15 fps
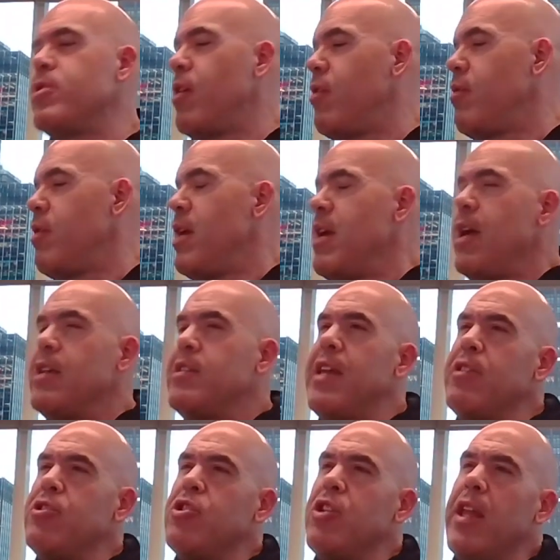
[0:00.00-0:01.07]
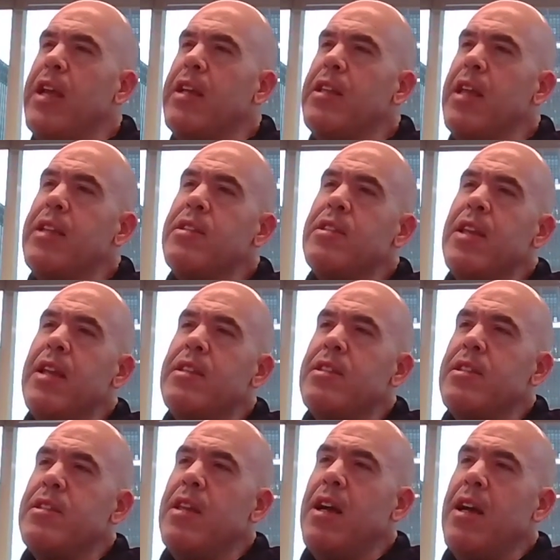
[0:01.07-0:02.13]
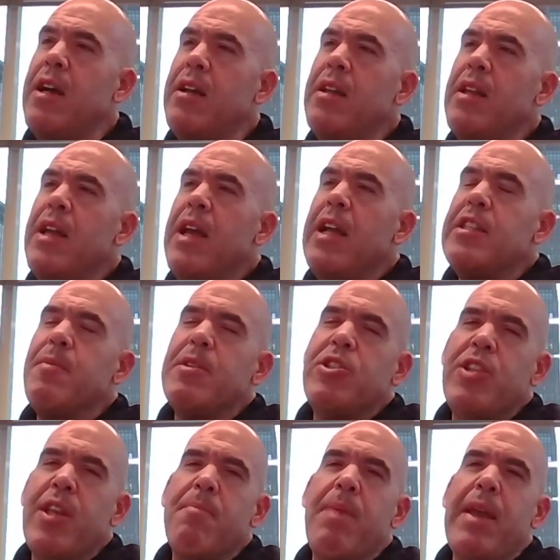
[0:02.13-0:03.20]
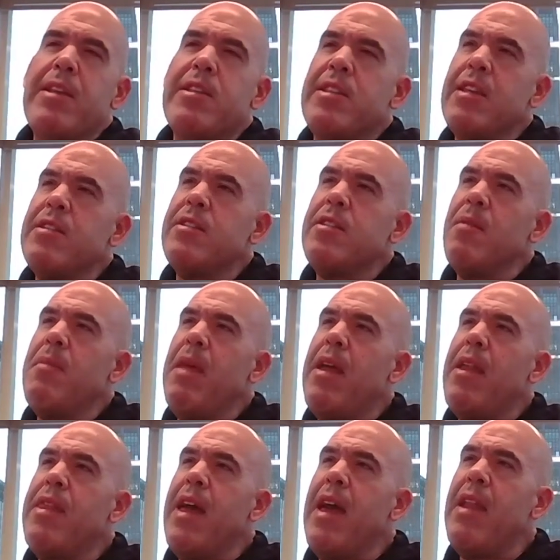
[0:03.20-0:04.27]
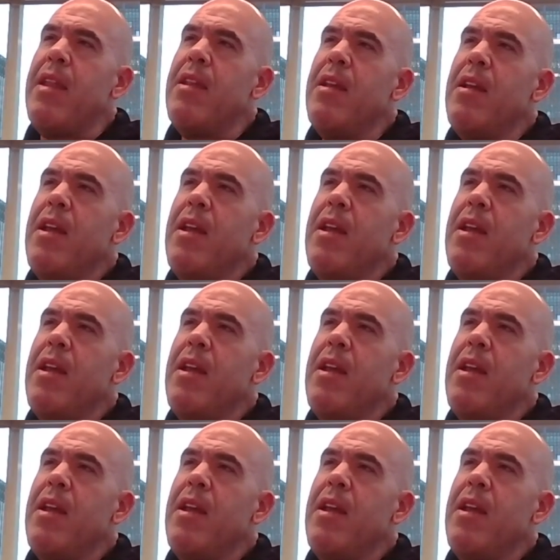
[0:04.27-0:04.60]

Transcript: So essentially, it's a machine-based system that